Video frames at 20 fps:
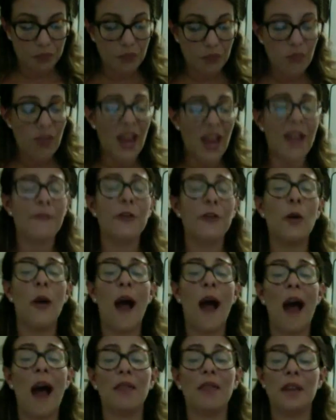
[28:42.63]
If you
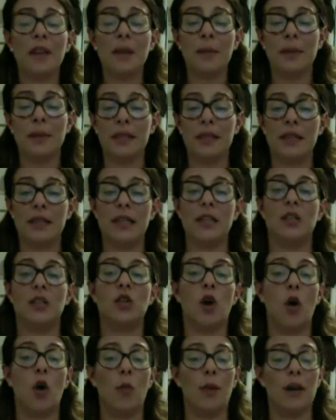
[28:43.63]
have the ability to open up